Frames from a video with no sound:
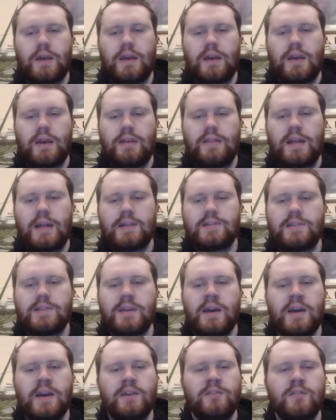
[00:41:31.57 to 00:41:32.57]
That's the
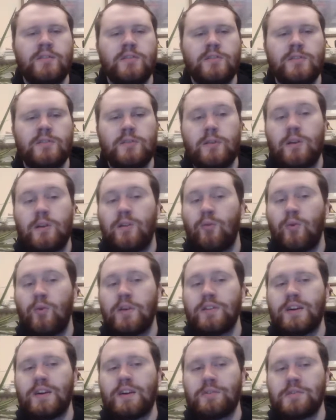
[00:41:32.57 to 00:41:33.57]
end. Where the hell
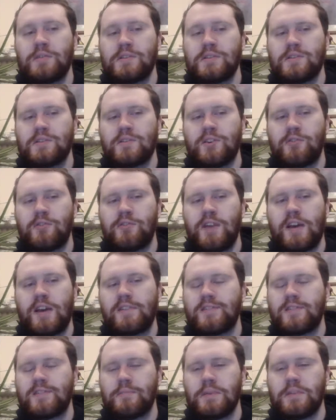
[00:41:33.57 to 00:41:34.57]
does this go next?
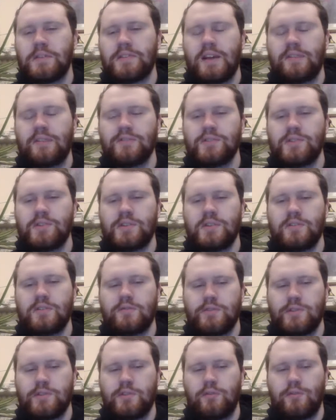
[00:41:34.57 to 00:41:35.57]
Because obviously there is no
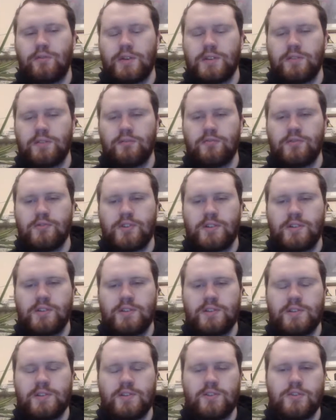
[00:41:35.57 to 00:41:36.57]
resolution in this
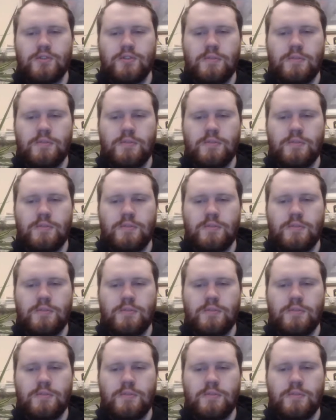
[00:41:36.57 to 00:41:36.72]
issue.